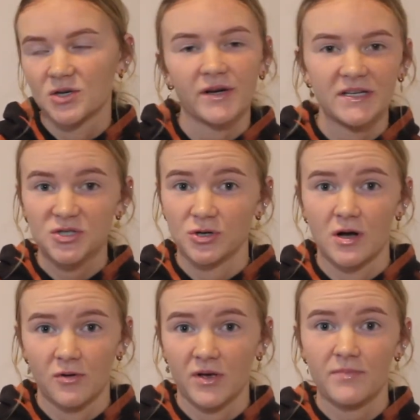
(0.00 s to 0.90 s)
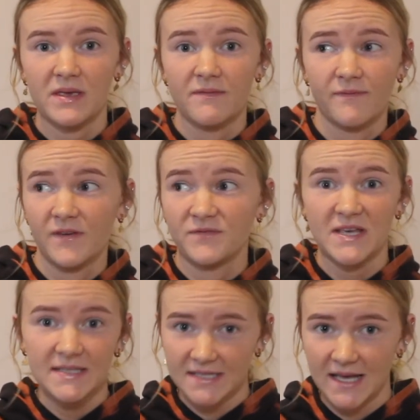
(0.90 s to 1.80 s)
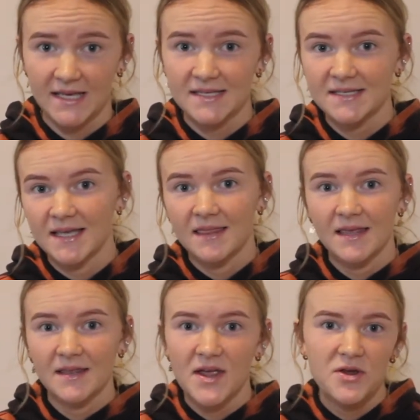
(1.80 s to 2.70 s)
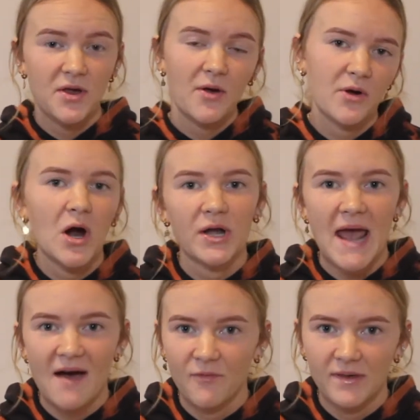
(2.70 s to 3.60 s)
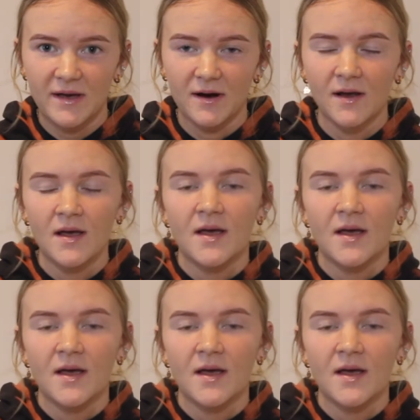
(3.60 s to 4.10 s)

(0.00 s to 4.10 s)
your intro could be 15 seconds, and then there you go, you're already halfway there.